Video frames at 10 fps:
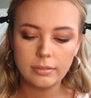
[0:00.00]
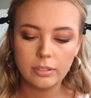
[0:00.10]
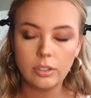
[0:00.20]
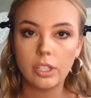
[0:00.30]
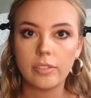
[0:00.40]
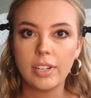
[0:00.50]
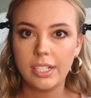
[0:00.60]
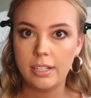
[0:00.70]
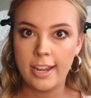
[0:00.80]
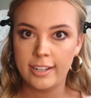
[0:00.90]
look very
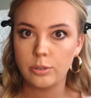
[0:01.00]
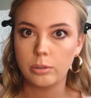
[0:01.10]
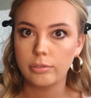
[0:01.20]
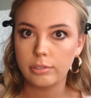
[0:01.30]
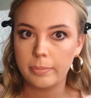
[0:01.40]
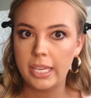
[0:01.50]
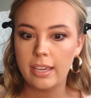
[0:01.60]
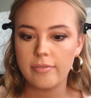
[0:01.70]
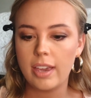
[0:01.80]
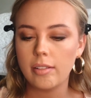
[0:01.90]
natural for being
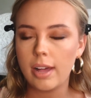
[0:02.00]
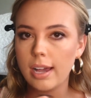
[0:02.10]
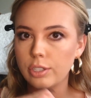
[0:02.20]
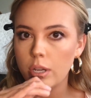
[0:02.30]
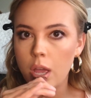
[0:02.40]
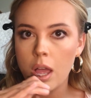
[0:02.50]
a fake lash.